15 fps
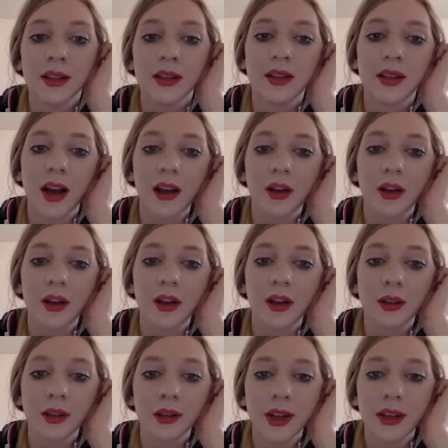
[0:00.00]
Skyhook
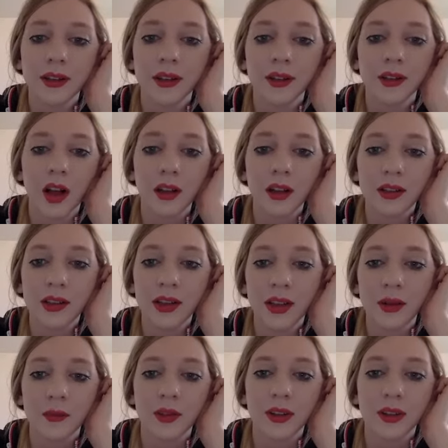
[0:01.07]
currently has a solid team
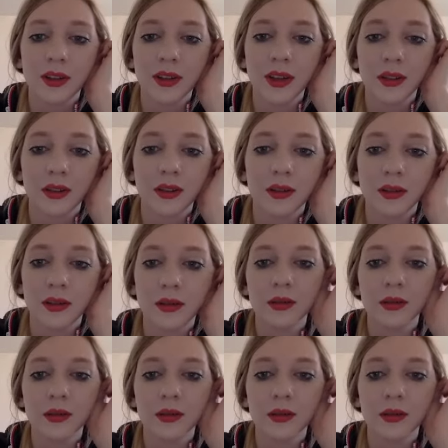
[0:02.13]
with the skills